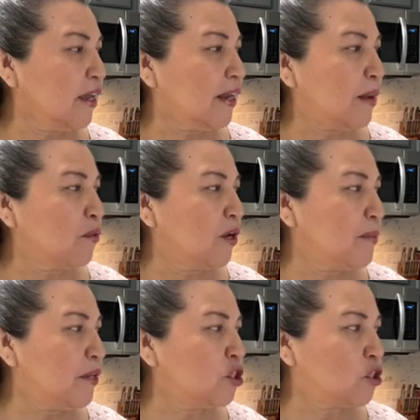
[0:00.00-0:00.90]
salsa, and I'm
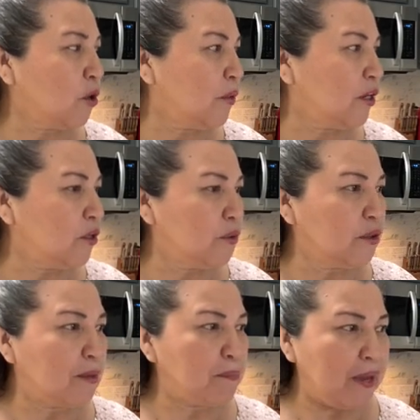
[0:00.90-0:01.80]
gonna be showing you
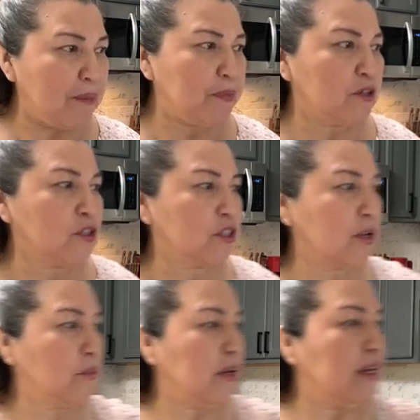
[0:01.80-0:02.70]
the peppers that we